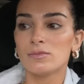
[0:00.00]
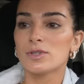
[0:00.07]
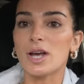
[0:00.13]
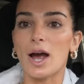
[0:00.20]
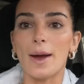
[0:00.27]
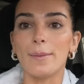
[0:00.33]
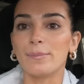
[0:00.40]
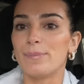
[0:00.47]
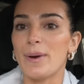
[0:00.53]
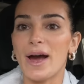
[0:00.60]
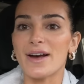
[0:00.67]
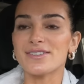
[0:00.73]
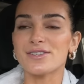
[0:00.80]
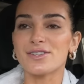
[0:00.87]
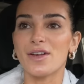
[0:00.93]
time
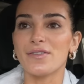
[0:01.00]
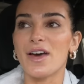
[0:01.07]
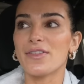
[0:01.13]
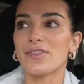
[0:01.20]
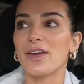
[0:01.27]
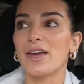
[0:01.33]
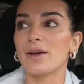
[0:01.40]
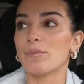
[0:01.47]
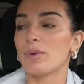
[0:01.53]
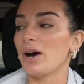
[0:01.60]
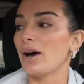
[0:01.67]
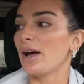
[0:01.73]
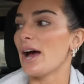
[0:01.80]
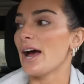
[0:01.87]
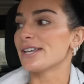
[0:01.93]
passes on that thing,
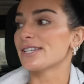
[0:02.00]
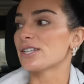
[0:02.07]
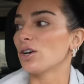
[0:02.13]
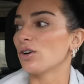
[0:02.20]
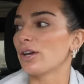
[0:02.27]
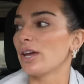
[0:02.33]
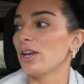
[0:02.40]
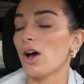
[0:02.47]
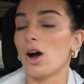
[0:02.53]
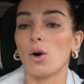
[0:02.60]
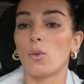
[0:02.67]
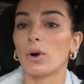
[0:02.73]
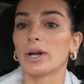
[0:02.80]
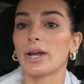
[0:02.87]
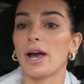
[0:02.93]
but I still cannot
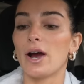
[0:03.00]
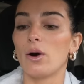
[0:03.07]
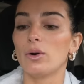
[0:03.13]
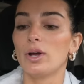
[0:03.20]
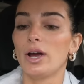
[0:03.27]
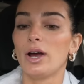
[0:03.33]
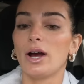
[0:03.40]
work out.